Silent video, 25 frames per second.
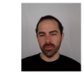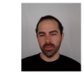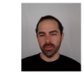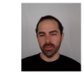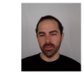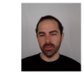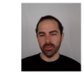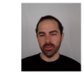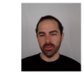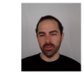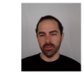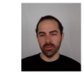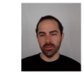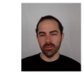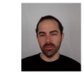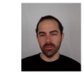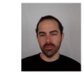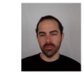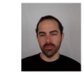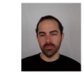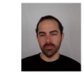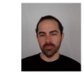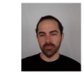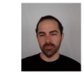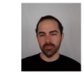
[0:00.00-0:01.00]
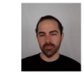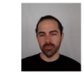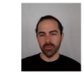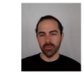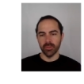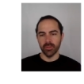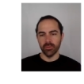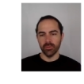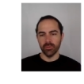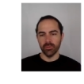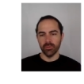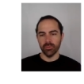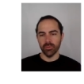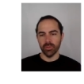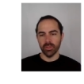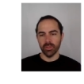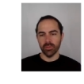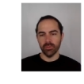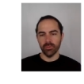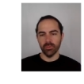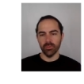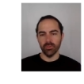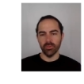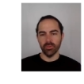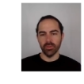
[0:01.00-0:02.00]
and um, to try
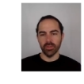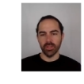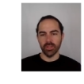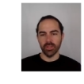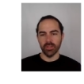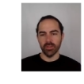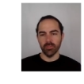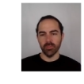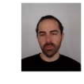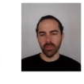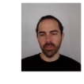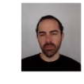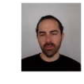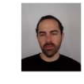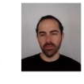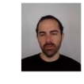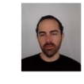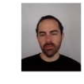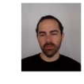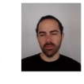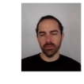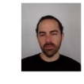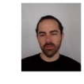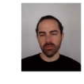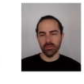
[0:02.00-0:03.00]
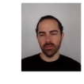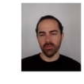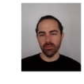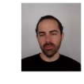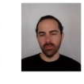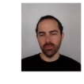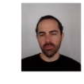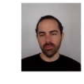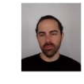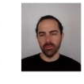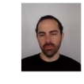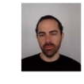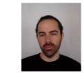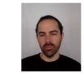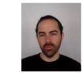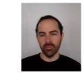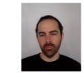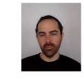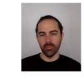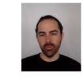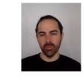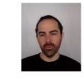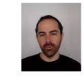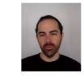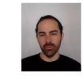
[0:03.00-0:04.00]
to get the best of, of
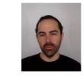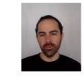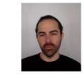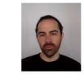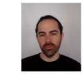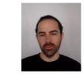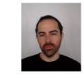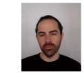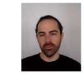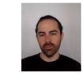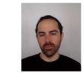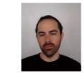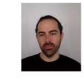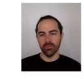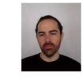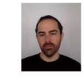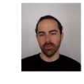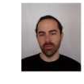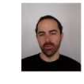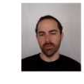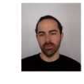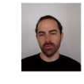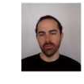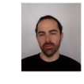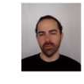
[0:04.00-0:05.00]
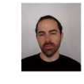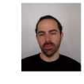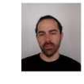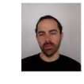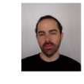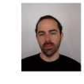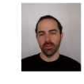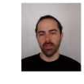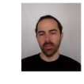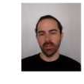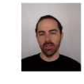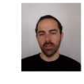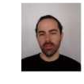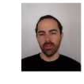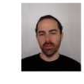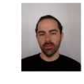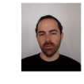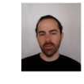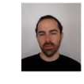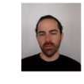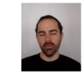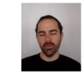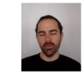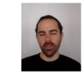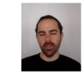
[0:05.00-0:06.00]
both worlds, right?
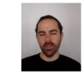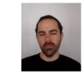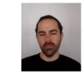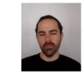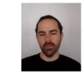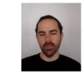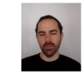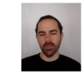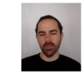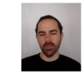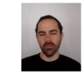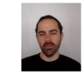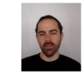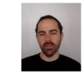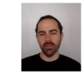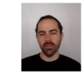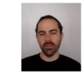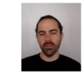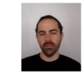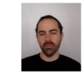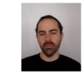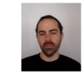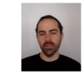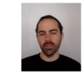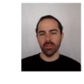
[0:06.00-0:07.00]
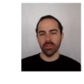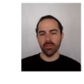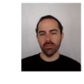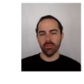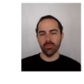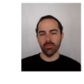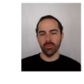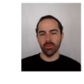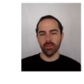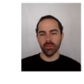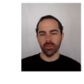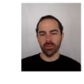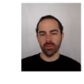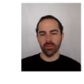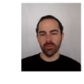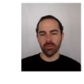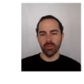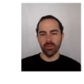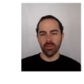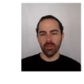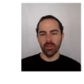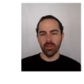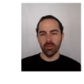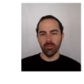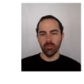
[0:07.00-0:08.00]
Try to have a criterion that it works
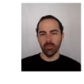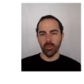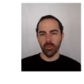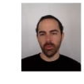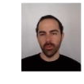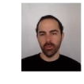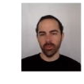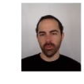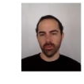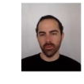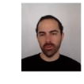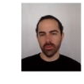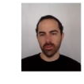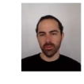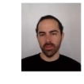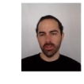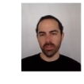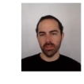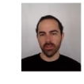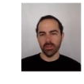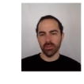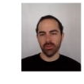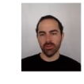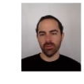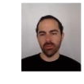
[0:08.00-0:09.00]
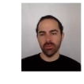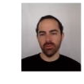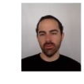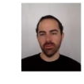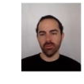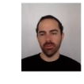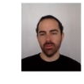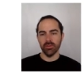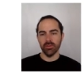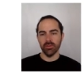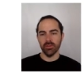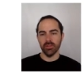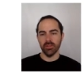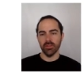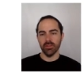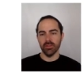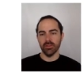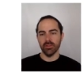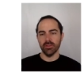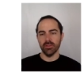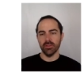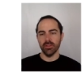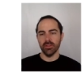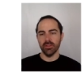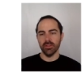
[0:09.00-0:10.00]
both on texture uh,
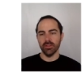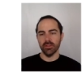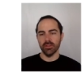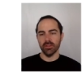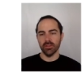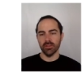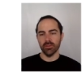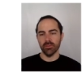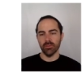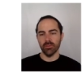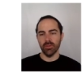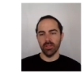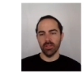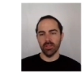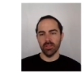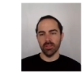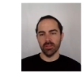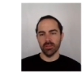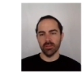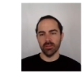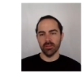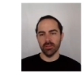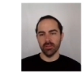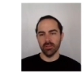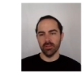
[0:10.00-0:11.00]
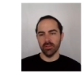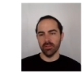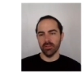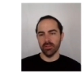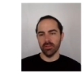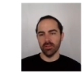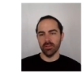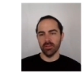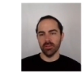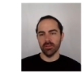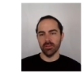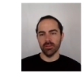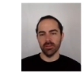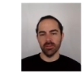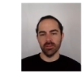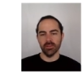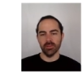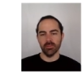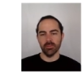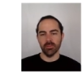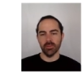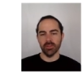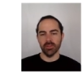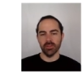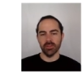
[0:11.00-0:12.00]
scenes as well as uh,
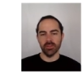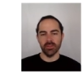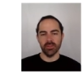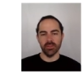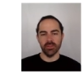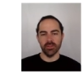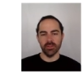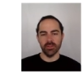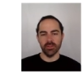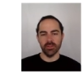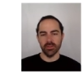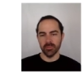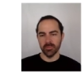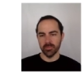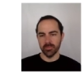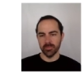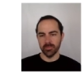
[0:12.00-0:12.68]
sparse scenes.